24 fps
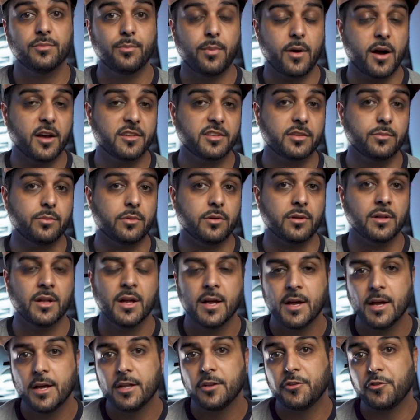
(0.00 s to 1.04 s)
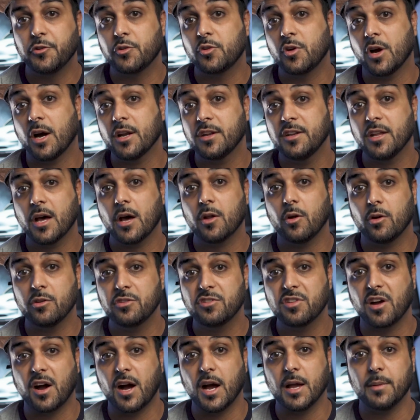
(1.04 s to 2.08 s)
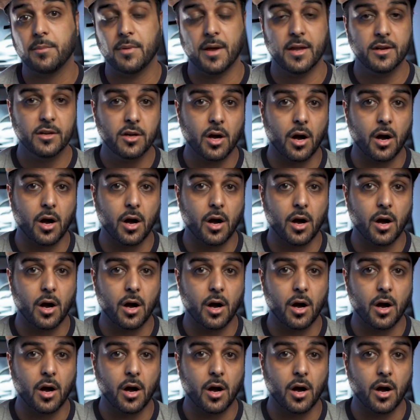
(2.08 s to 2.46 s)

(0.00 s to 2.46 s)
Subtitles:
possible to cut down on time and